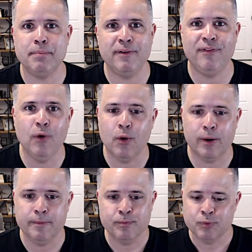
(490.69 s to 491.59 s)

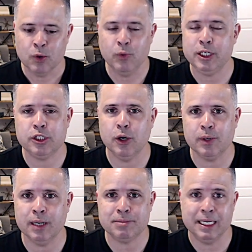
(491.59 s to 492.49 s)
before we
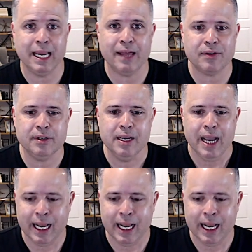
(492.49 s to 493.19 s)
showed up together.